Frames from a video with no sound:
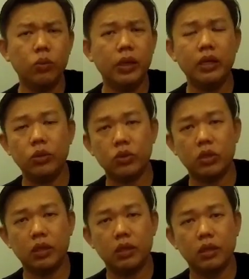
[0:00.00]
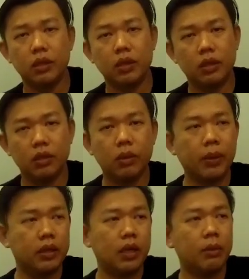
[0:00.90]
really use it. You know,
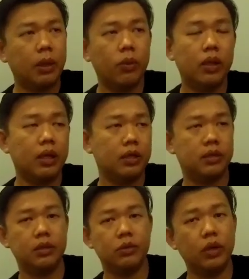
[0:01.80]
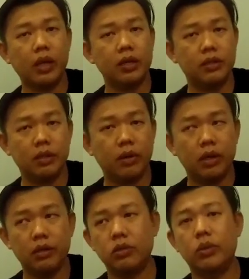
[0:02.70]
by the time I realize it, right,
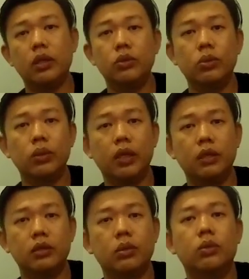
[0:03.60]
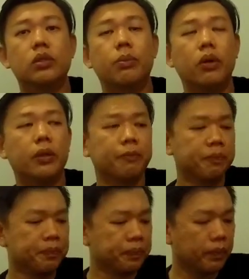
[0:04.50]
it's already too late. So what's the point?
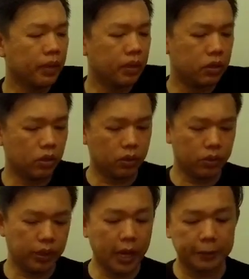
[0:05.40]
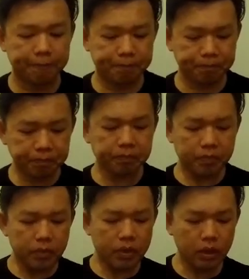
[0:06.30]
So yeah,
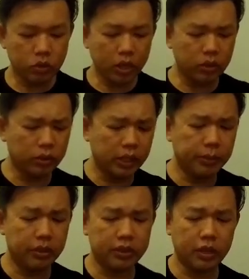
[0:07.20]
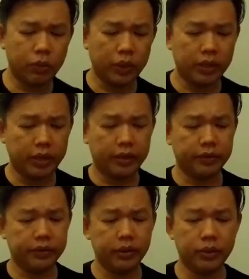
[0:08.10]
try to limit yourself with it.
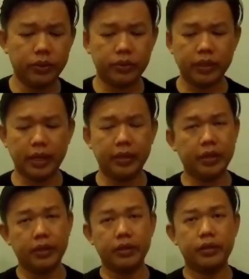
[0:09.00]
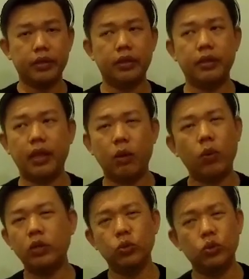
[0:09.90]
You know, like
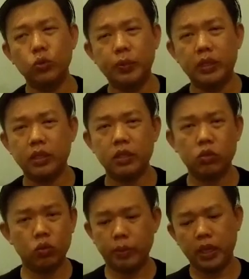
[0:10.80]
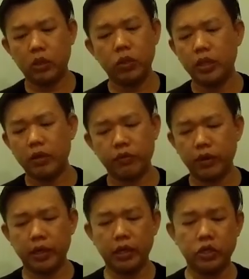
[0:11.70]
1 to 2 pieces will be good enough for
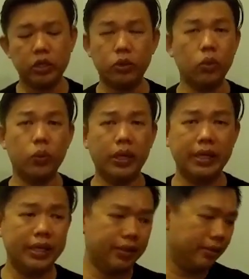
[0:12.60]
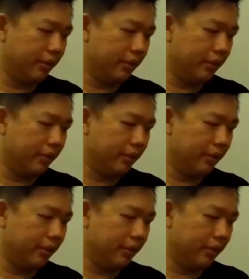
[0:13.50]
you. Actually, you don't really need